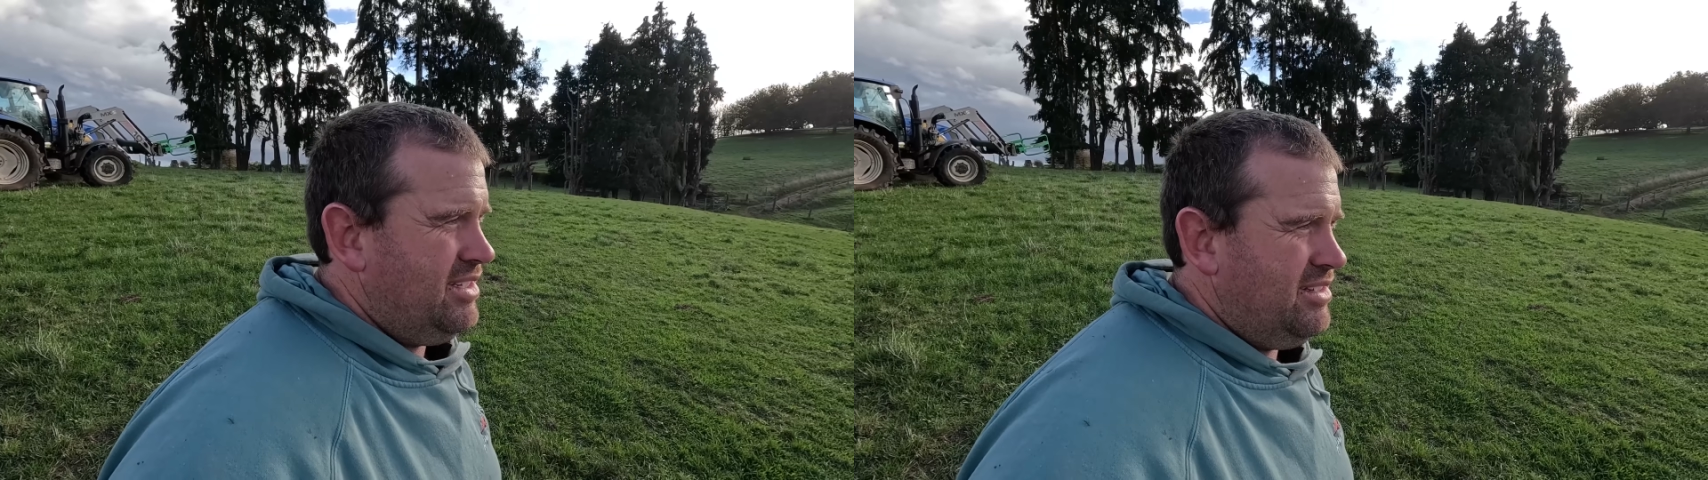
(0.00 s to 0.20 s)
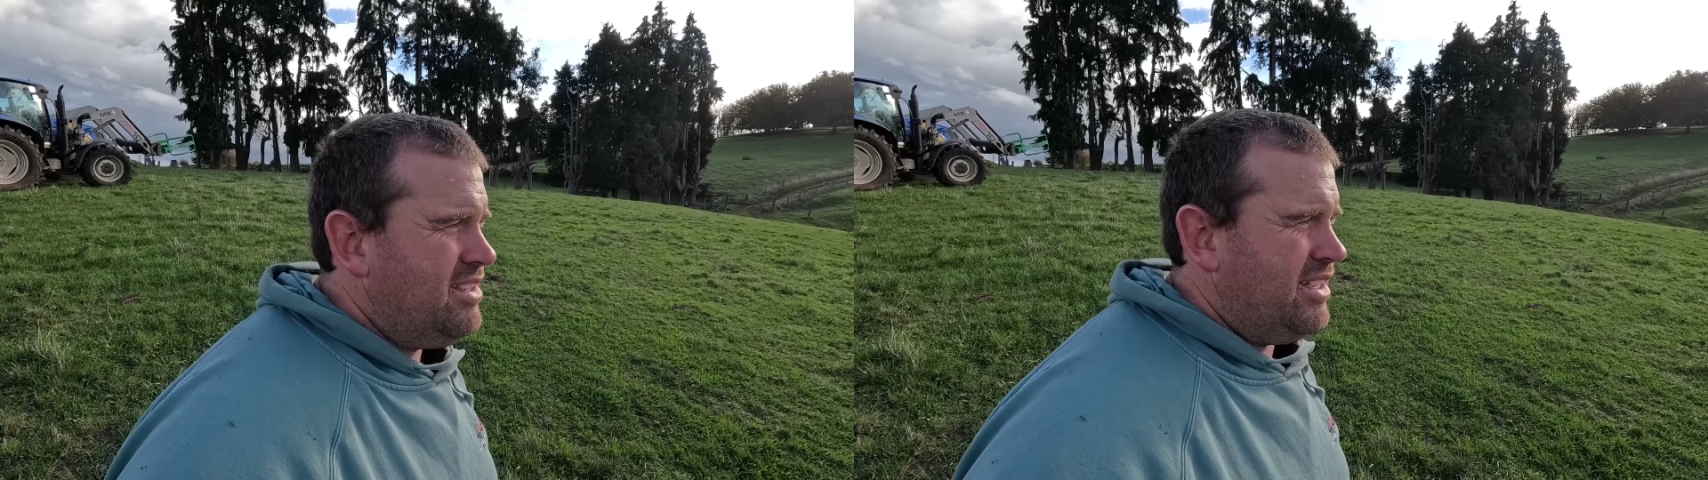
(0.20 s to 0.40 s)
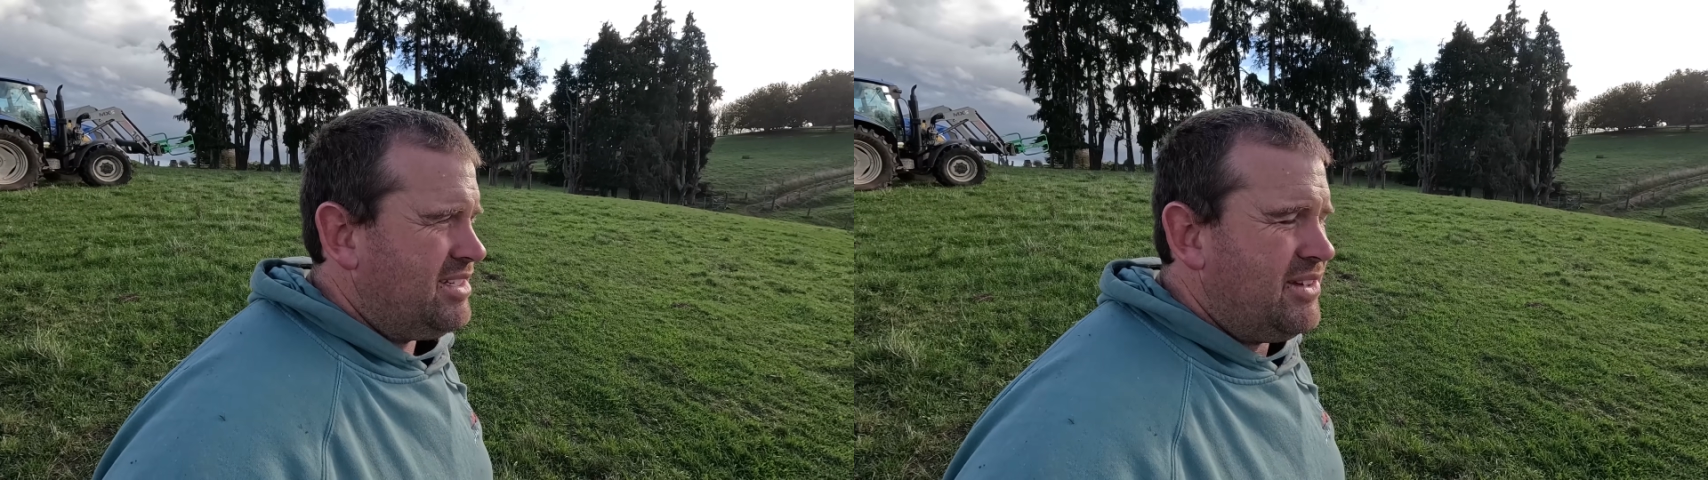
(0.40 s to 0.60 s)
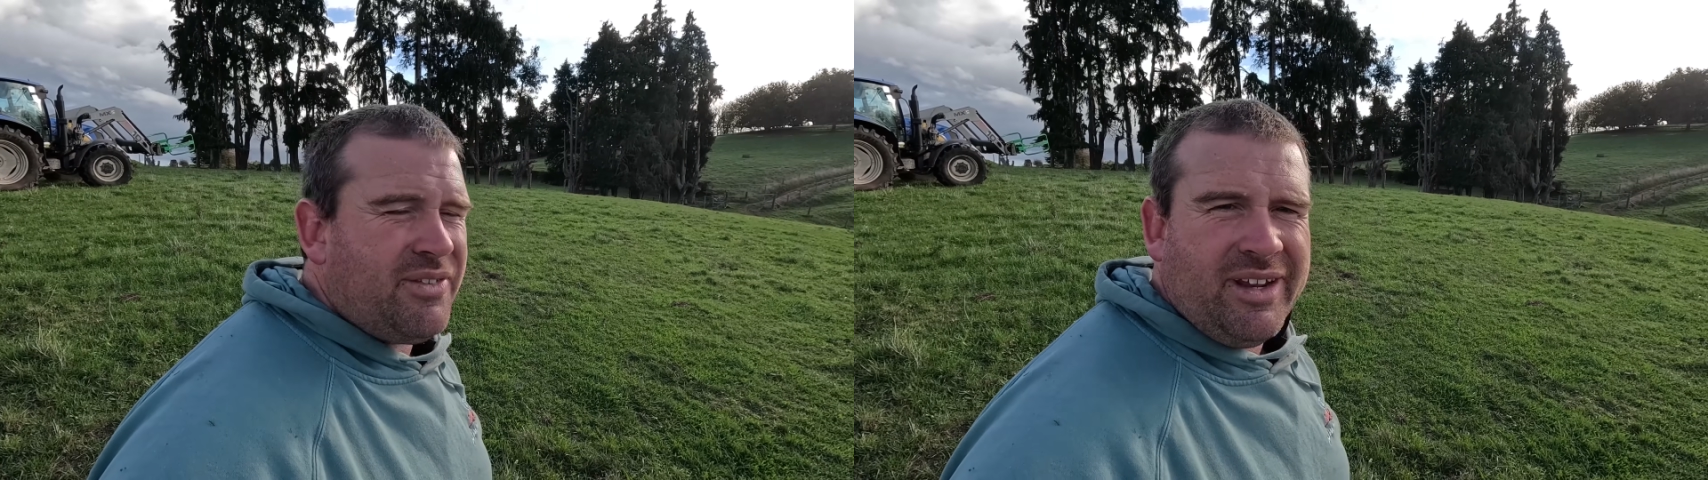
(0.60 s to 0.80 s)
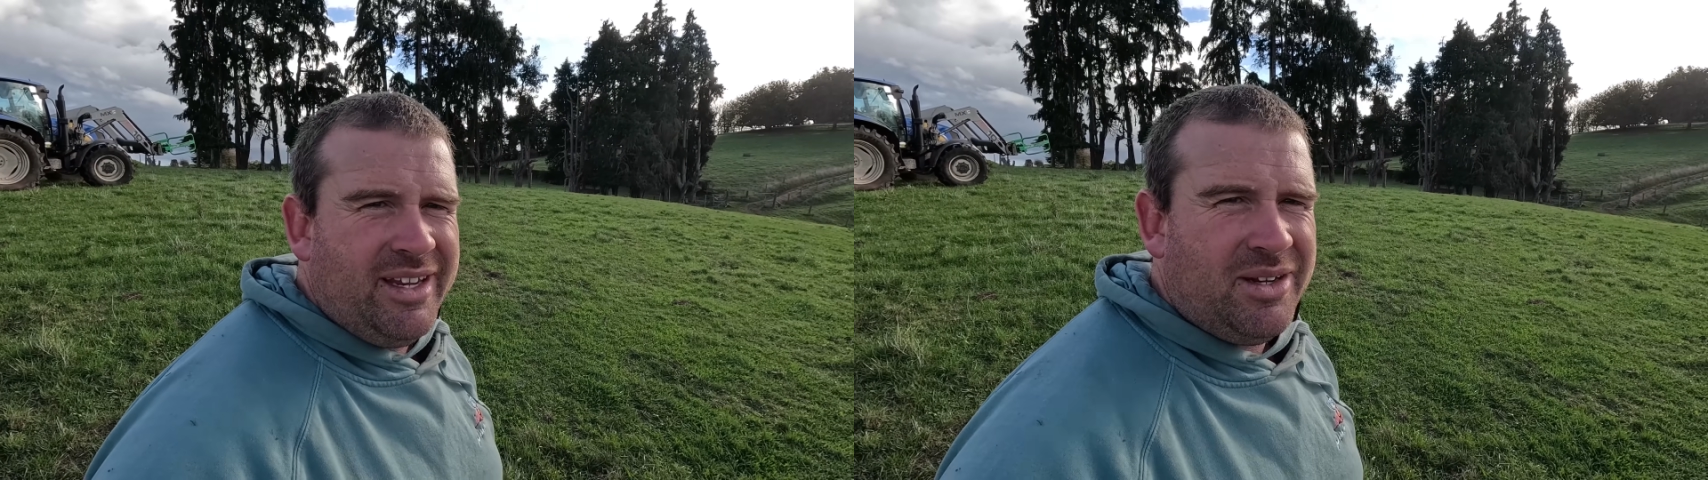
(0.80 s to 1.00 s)
yeah,
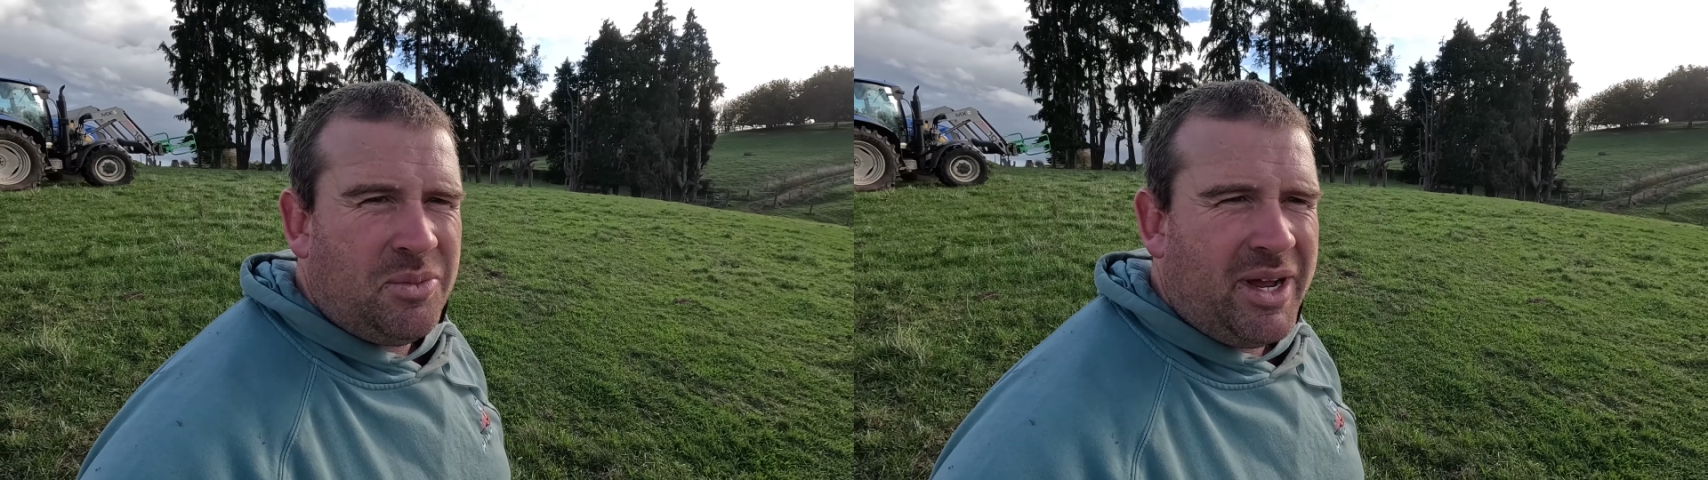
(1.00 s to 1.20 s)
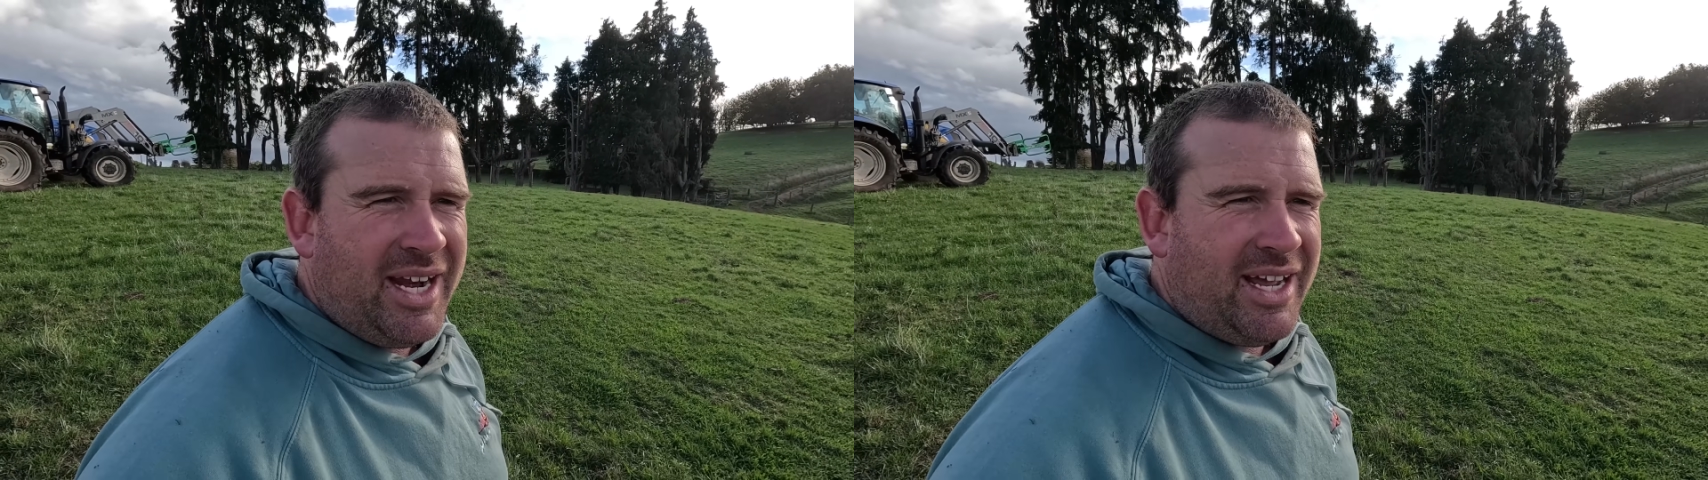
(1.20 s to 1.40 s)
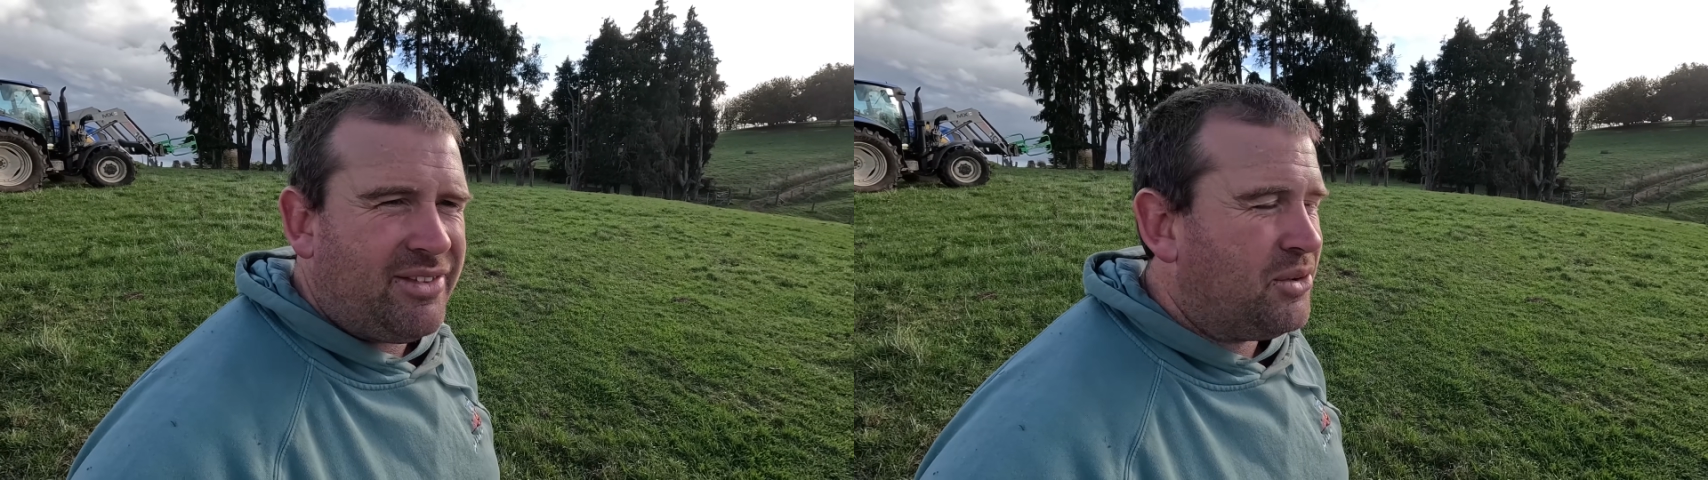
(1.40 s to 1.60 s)
definitely one out of the